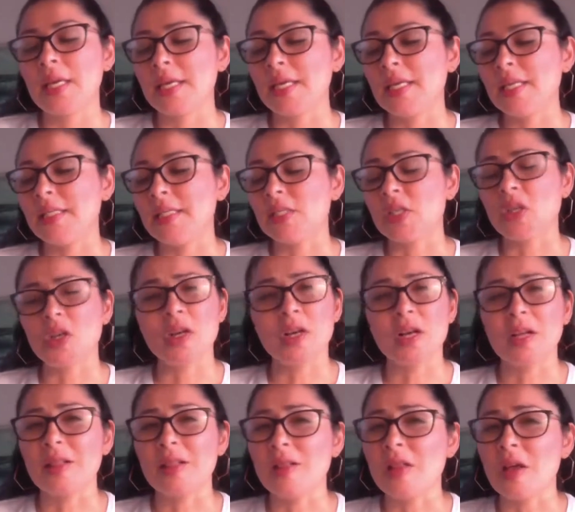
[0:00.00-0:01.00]
eat
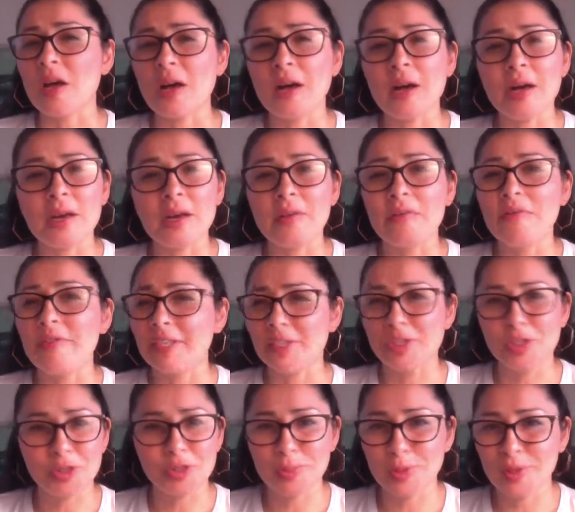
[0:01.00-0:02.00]
a lot of
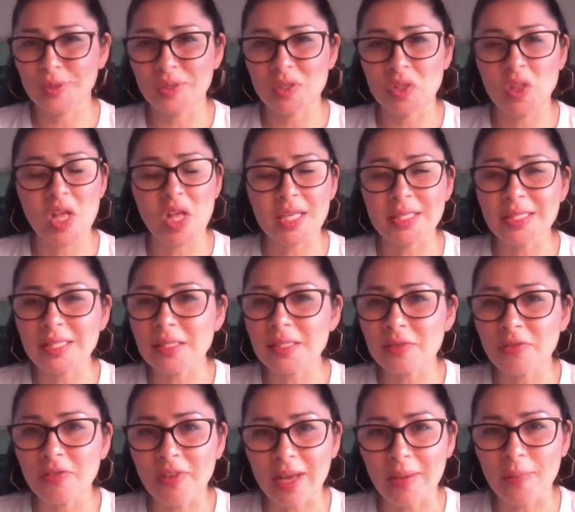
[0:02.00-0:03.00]
vegetables, lots
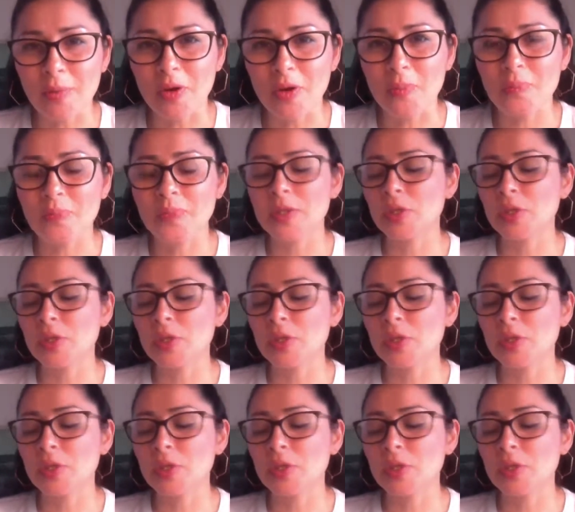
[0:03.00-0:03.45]
of fiber,